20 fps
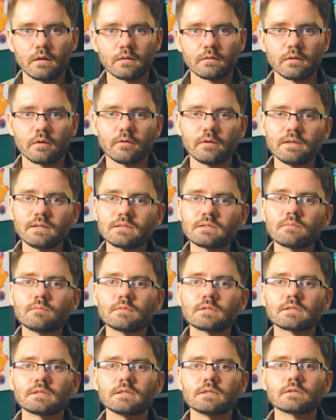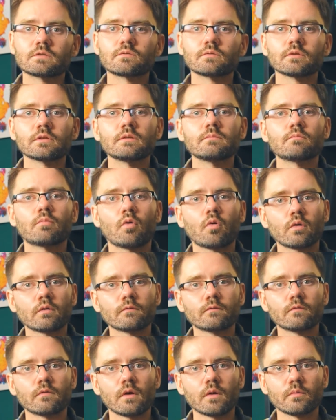Now, intimacy is really
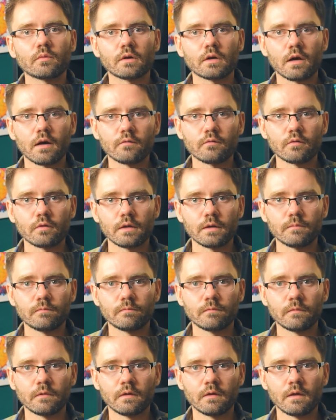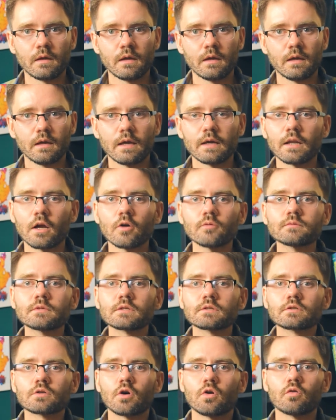important for our recovery. It helps
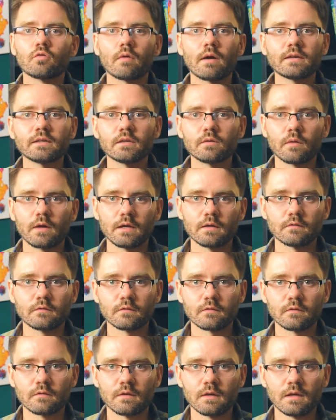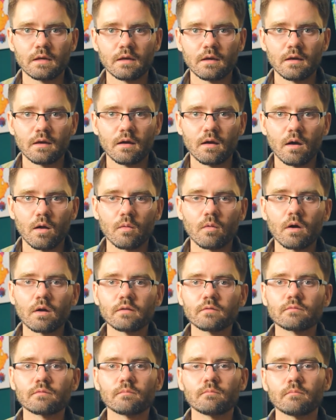us co-regulate. A lot
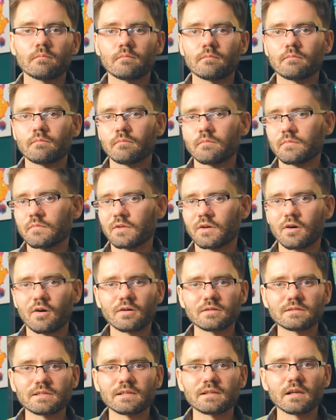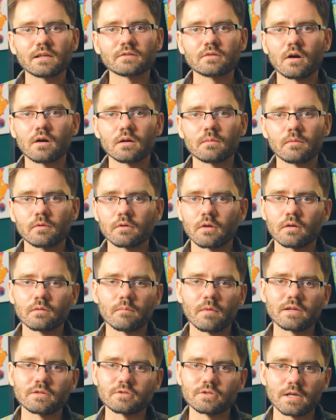of the content I talk about on
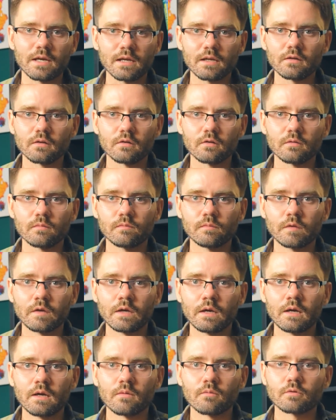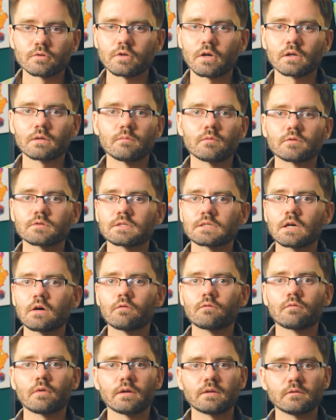my channel, we're talking about
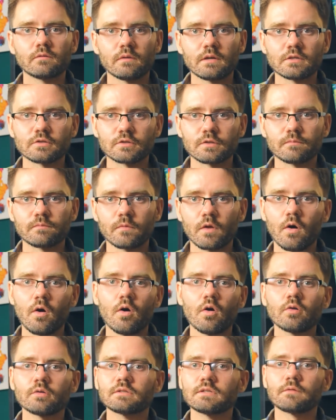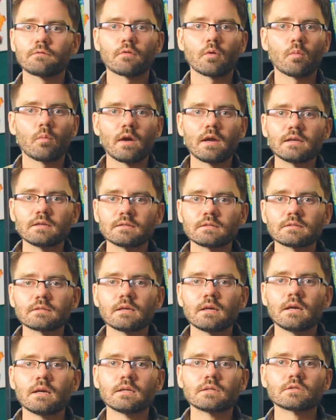self-regulation, all different ways
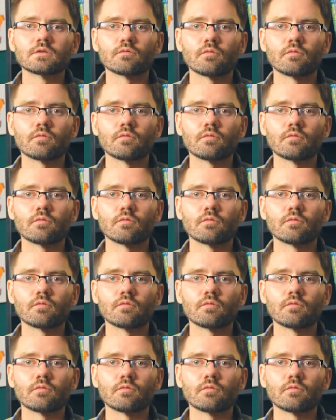to